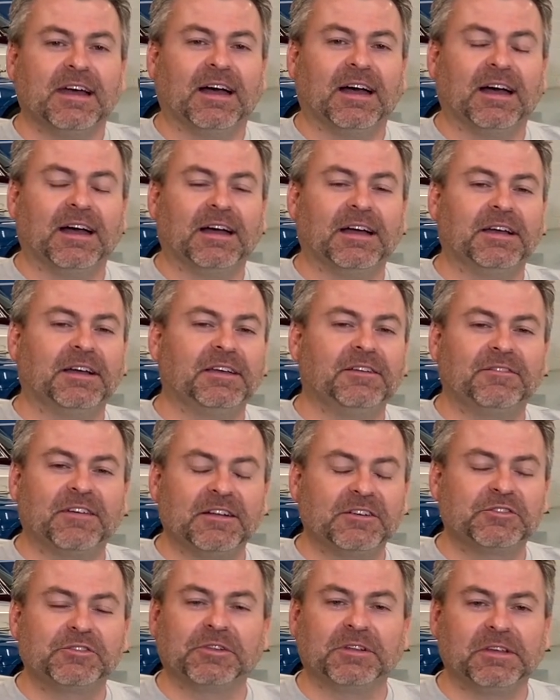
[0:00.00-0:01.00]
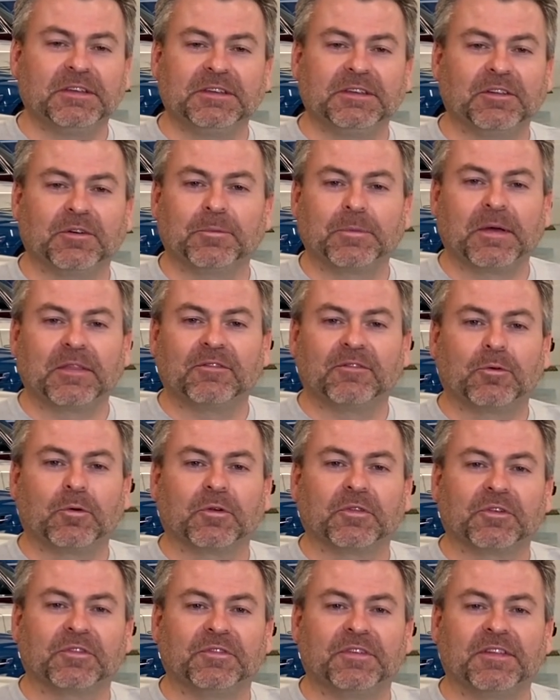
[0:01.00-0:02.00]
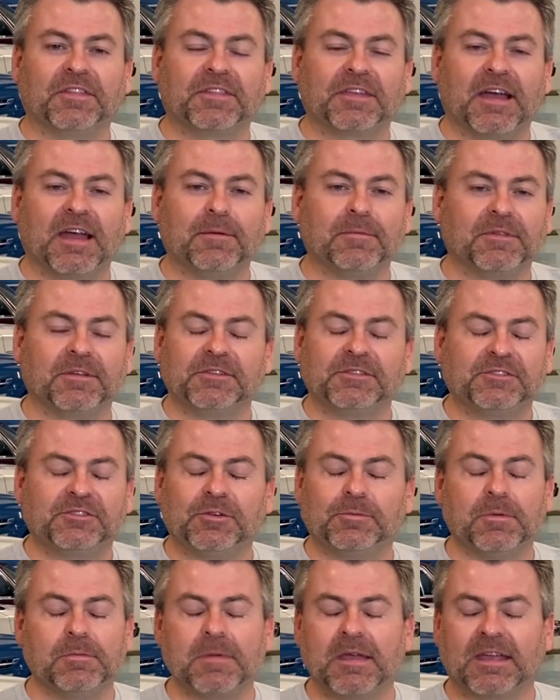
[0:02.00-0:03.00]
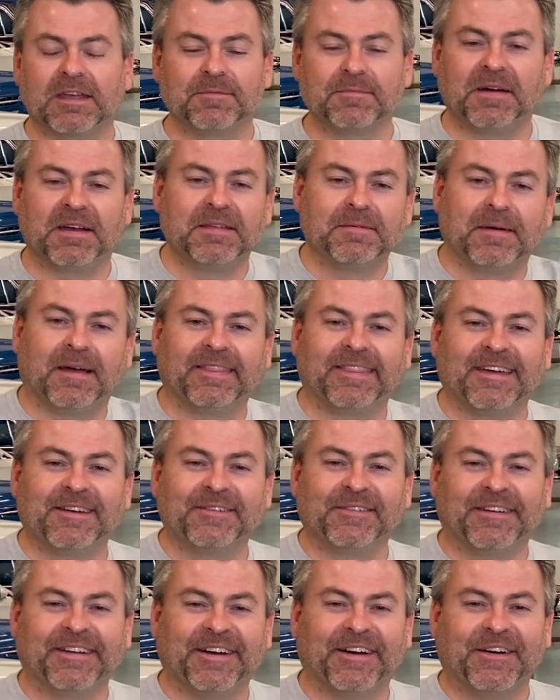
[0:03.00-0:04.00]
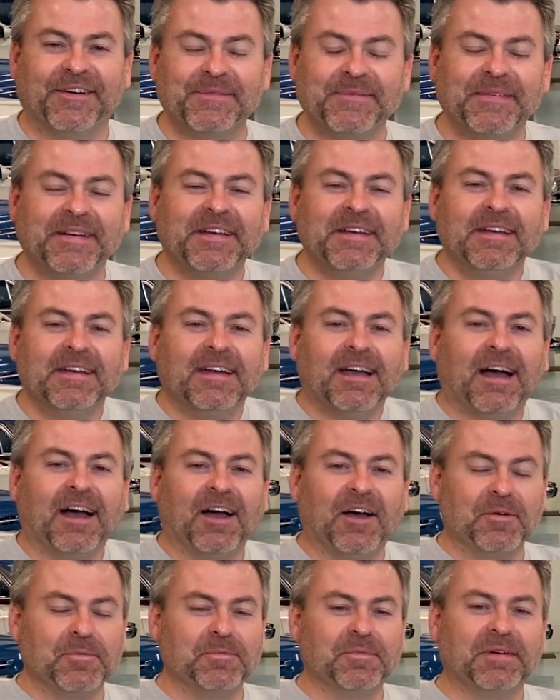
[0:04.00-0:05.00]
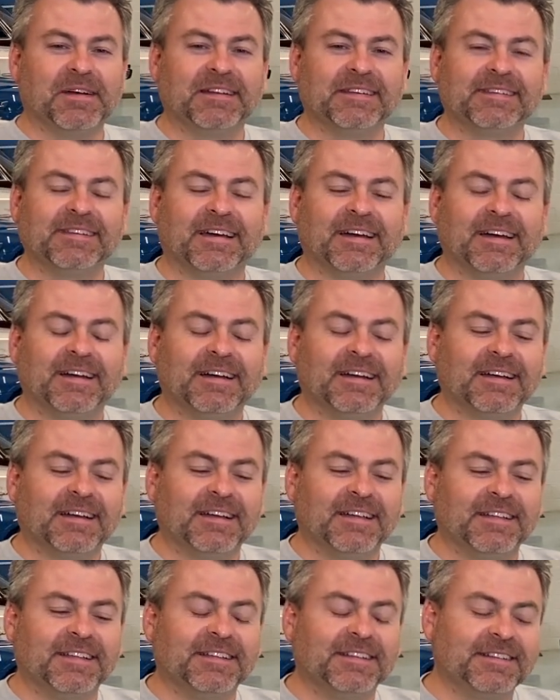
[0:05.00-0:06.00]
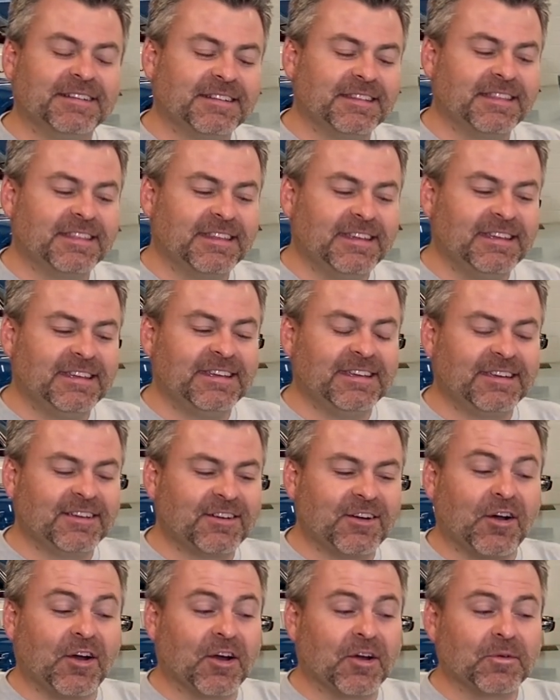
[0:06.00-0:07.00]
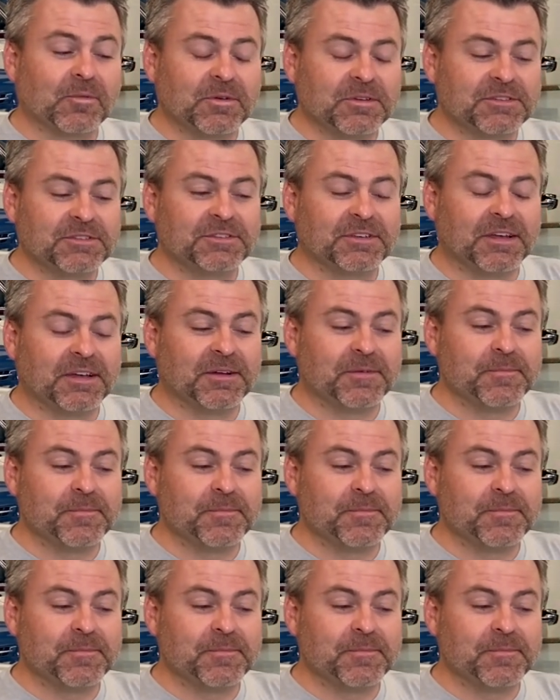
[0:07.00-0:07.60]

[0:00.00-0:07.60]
Eventually, you know, by the 4th or 5th time, that should be making money by then, we hope. But the car was